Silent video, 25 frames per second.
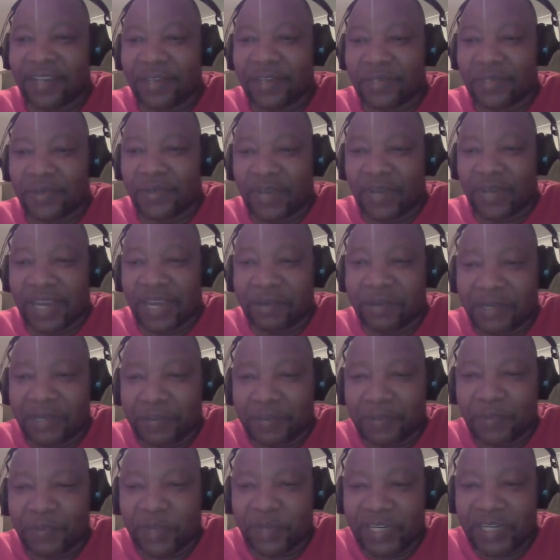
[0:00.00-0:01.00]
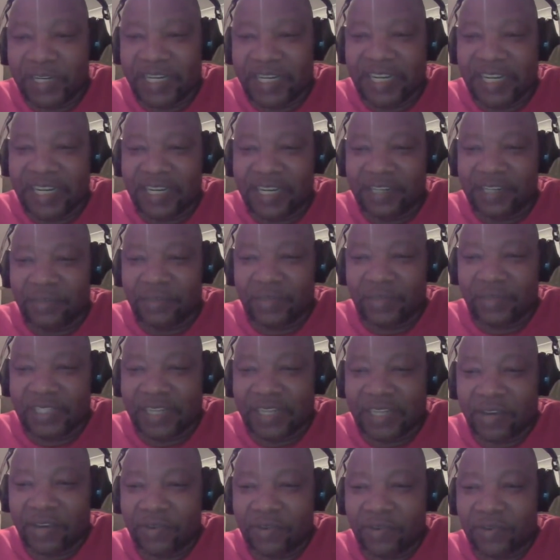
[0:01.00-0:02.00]
So I was born in a little
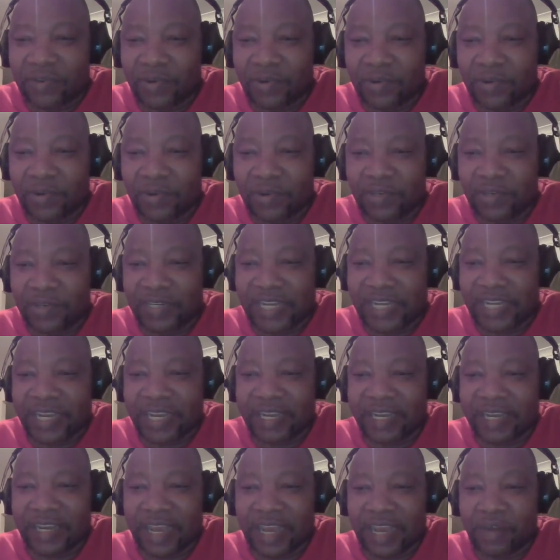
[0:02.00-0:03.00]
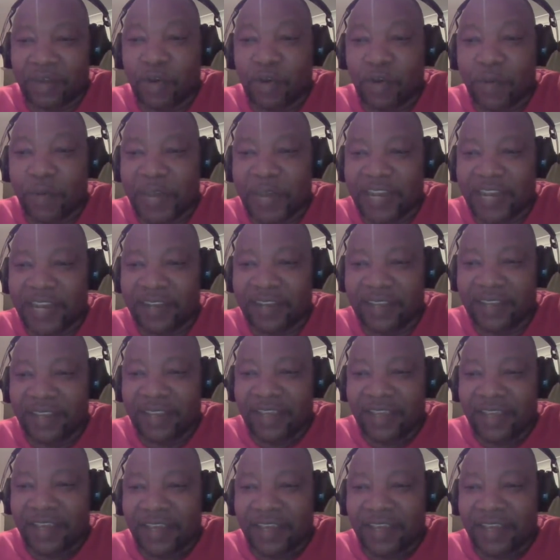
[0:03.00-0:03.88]
town called Kadoma.